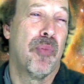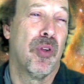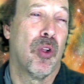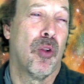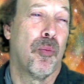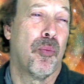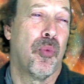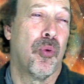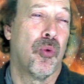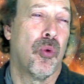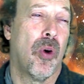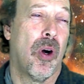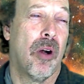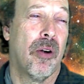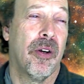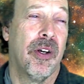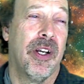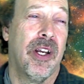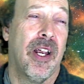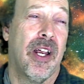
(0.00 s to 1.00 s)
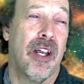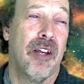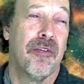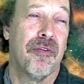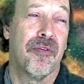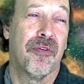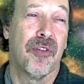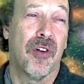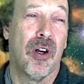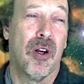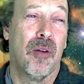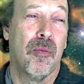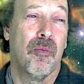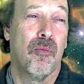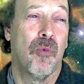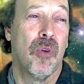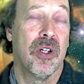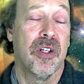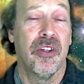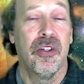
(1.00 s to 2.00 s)
Bill Poirier from
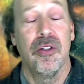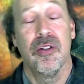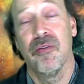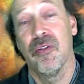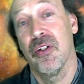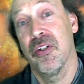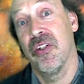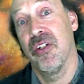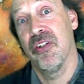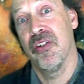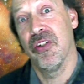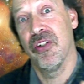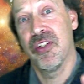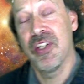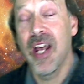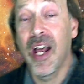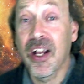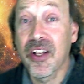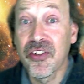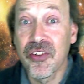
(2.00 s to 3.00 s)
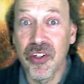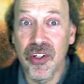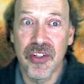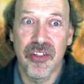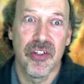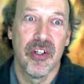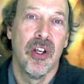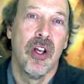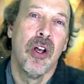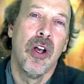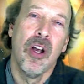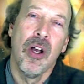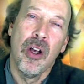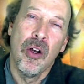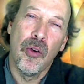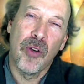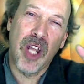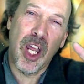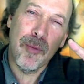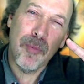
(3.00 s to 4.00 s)
one of the universities in Texas,
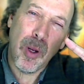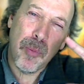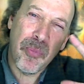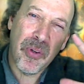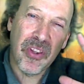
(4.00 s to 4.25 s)
who came up